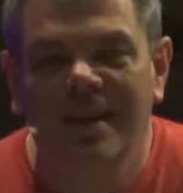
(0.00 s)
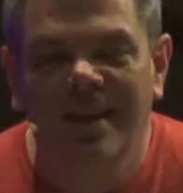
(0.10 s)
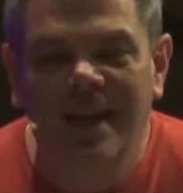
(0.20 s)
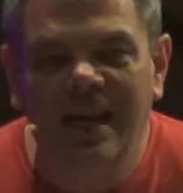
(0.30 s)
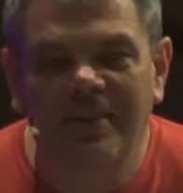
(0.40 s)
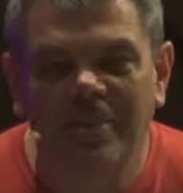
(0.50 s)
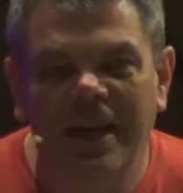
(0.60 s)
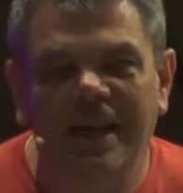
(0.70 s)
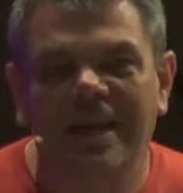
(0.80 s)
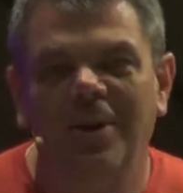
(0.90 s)
Hi,
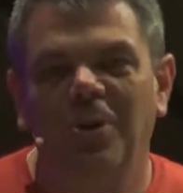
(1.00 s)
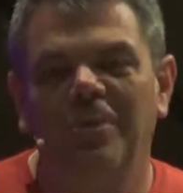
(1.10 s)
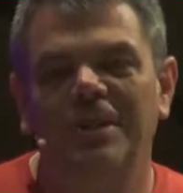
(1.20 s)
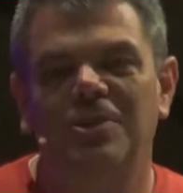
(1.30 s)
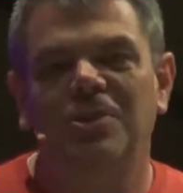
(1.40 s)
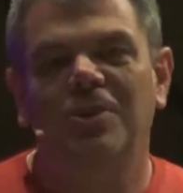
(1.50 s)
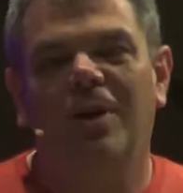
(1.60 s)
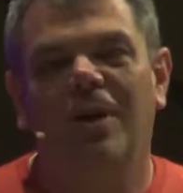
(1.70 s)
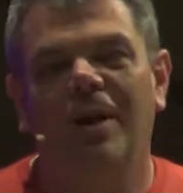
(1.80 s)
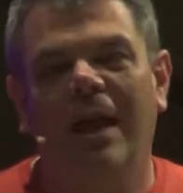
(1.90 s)
everybody. I hope that you
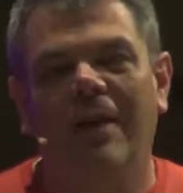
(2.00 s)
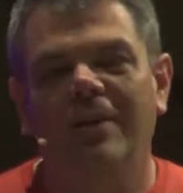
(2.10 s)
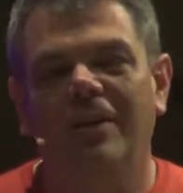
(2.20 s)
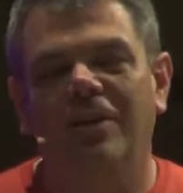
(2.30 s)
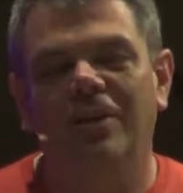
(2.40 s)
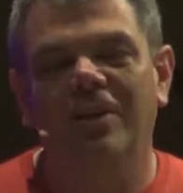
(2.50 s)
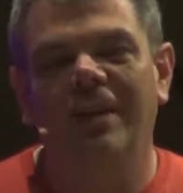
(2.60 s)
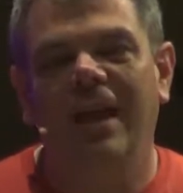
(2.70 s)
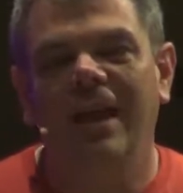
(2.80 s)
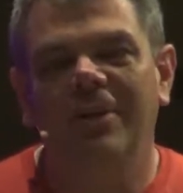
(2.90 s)
are having a good
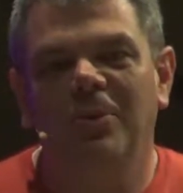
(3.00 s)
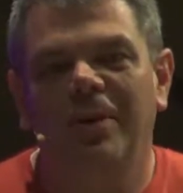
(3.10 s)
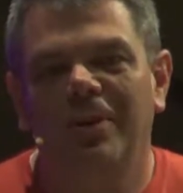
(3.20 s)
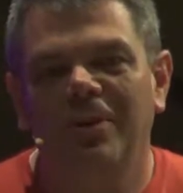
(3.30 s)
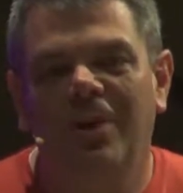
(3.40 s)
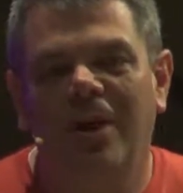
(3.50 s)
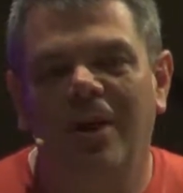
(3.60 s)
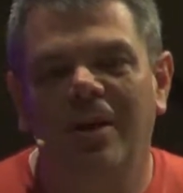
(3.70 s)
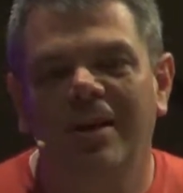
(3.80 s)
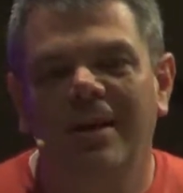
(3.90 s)
day where you
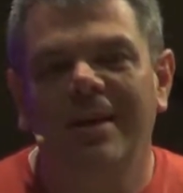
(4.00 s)
are.